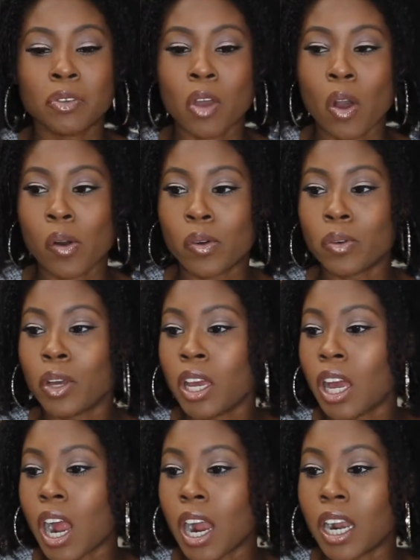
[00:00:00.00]

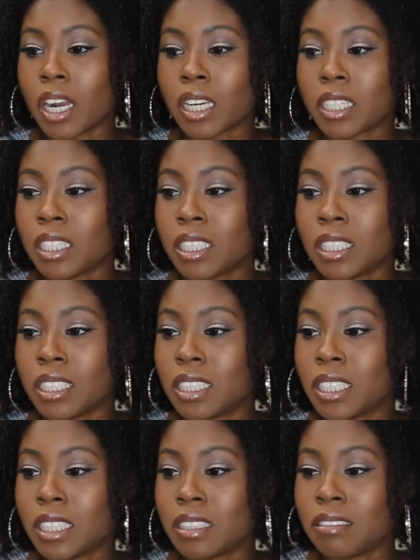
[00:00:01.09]
our
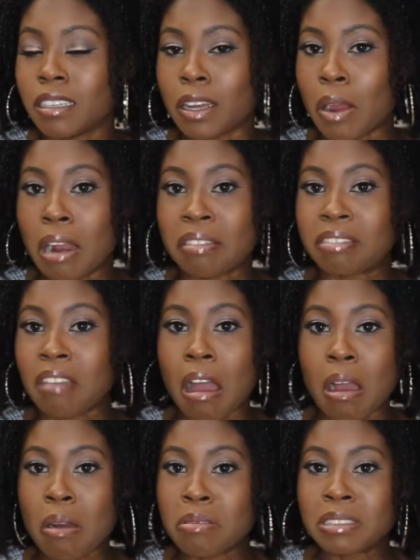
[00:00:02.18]

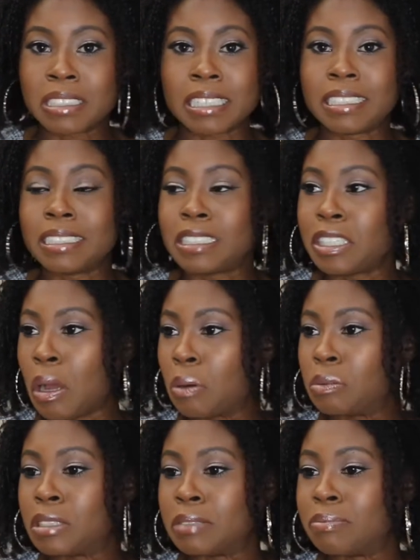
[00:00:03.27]
thongs and
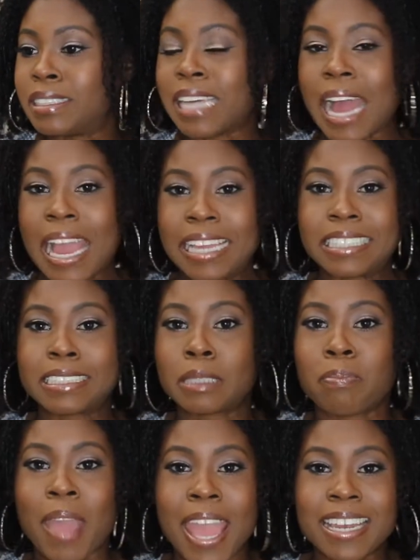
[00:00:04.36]
the tight
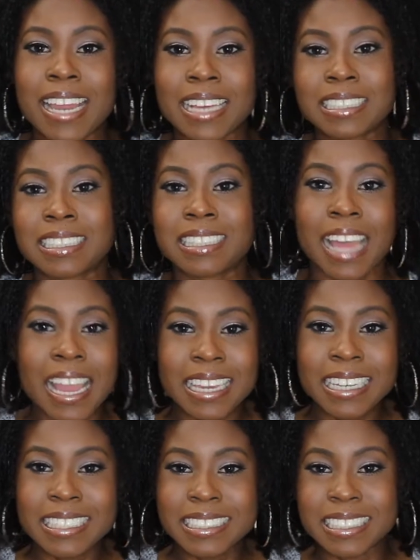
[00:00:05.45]
spandex
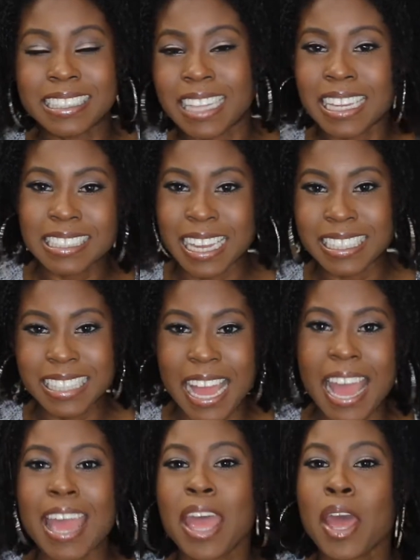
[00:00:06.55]
leggings and things like
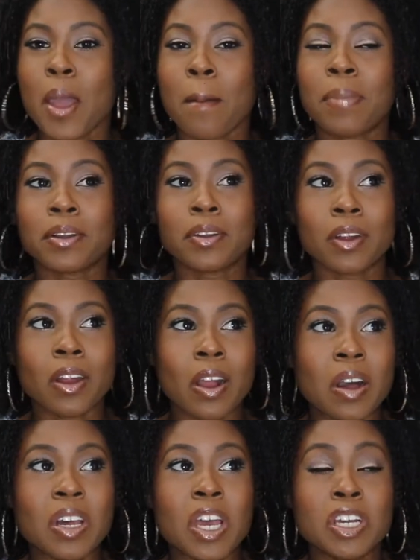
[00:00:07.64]
that. But
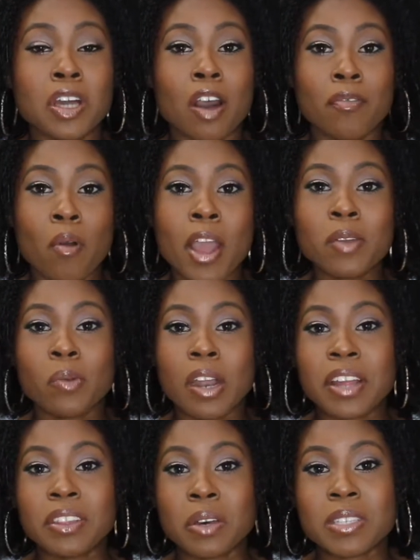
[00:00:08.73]
girl, avoid
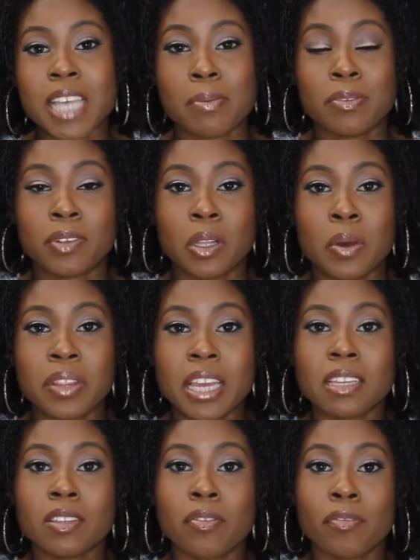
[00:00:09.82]
wearing those type of
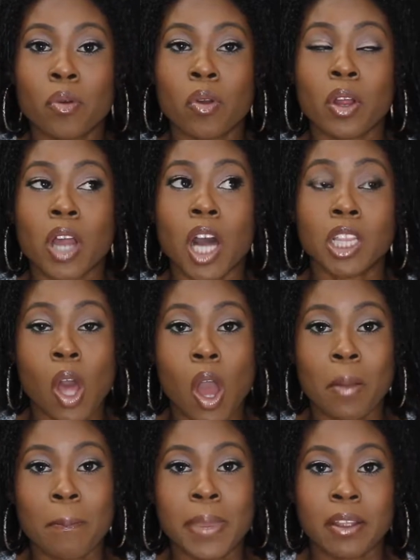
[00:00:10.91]
clothing for a
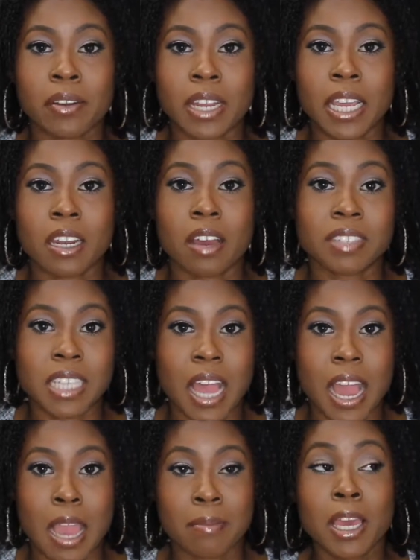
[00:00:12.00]
long period of
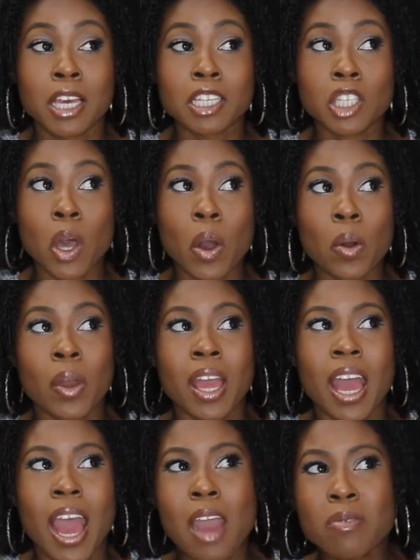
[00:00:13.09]
time. So
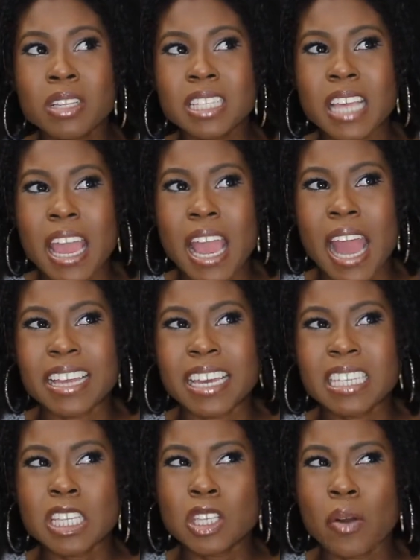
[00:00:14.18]
I would say, I
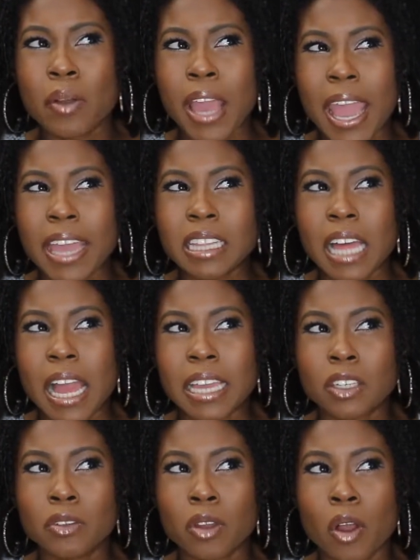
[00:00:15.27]
guess it's okay,
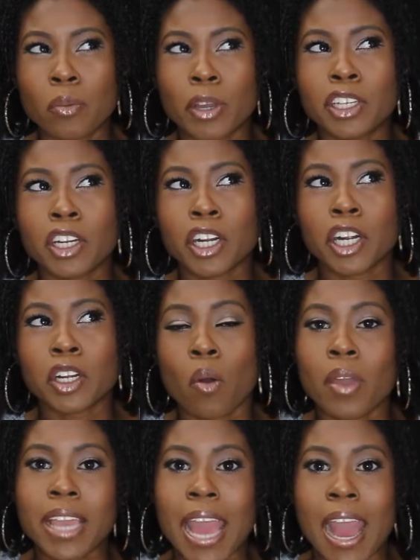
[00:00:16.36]
when you're
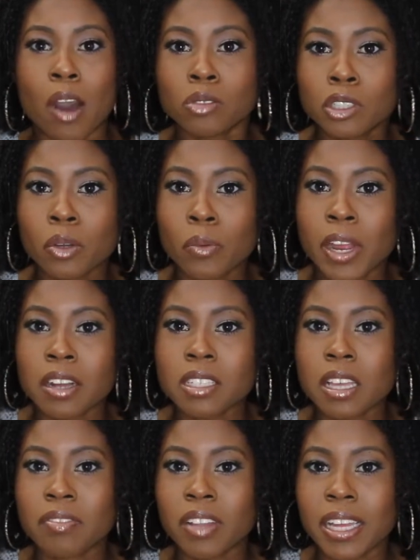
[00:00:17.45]
going out to wear
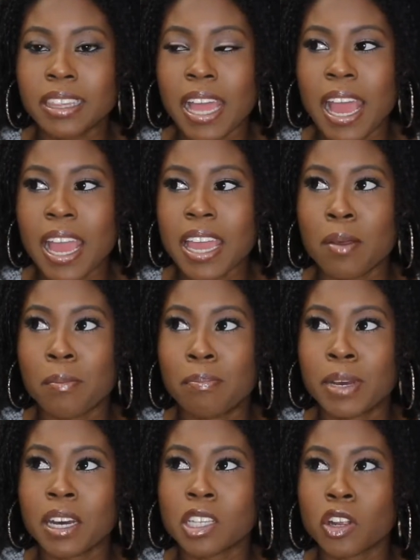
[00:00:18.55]
stuff like that,
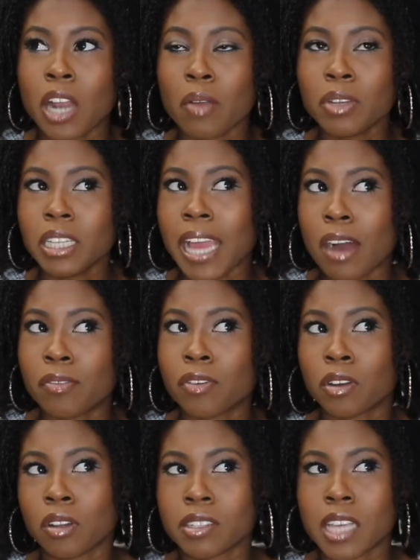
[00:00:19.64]
because you're not really out
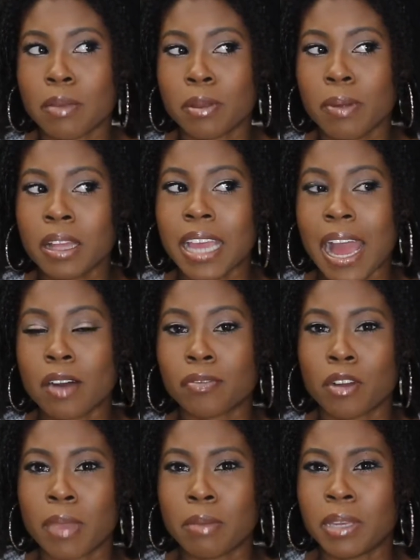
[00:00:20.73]
for a long time. You're probably out
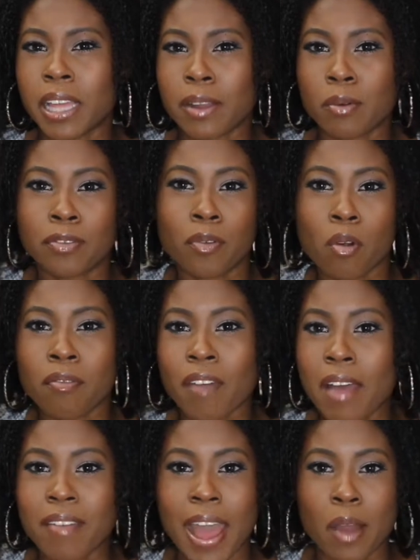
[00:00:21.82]
for maybe 4 or
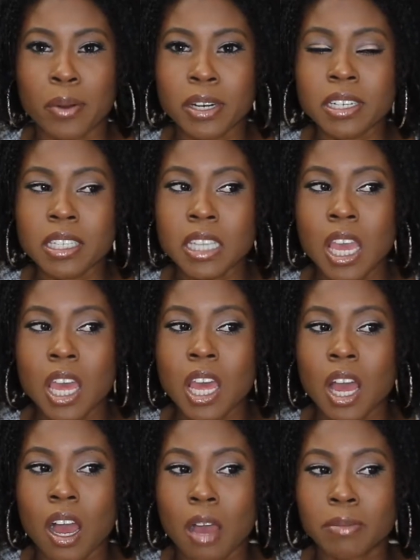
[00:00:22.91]
5 hours,
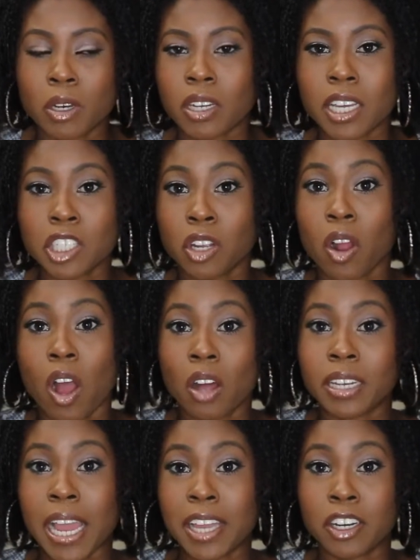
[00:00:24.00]
unless you're
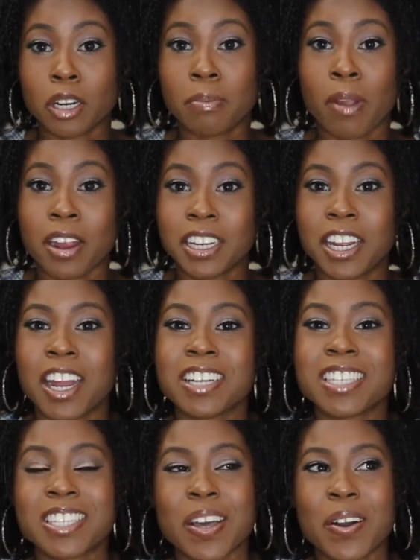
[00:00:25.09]
all-nighter partier,
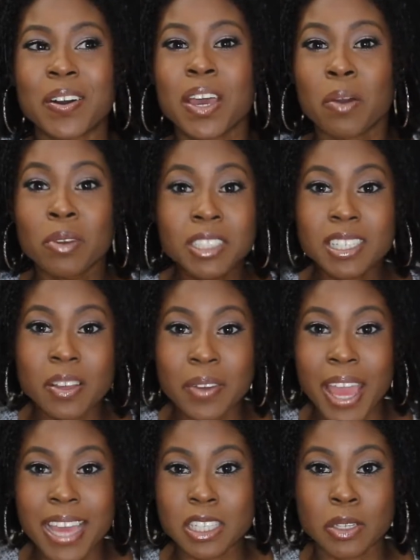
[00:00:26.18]
so, which is
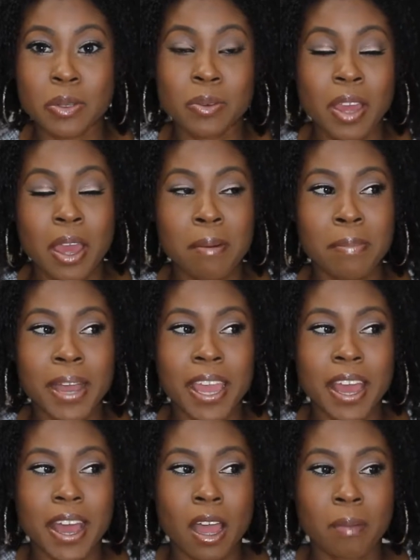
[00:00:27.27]
okay too. But
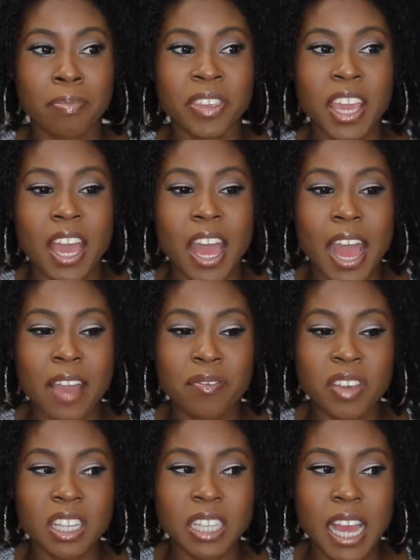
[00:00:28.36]
I
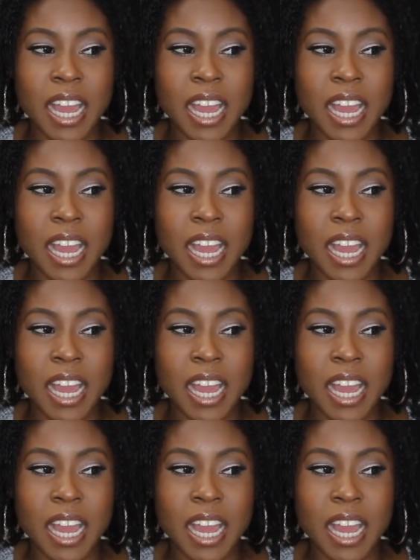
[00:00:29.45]
feel